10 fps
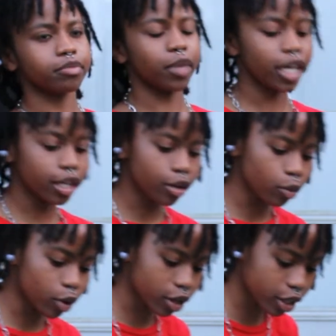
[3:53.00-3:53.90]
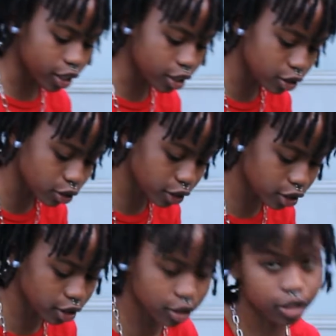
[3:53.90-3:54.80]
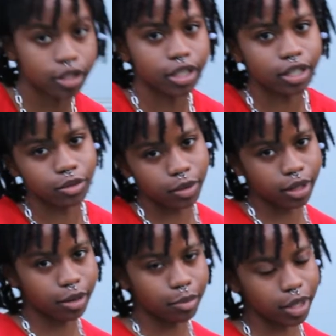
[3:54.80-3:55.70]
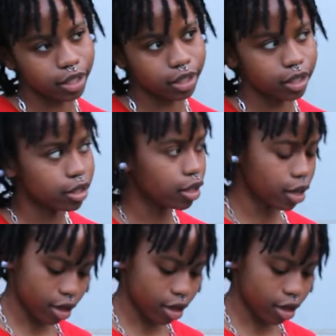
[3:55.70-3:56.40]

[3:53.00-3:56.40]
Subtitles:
painting work and illustration, since that is what I'm based in.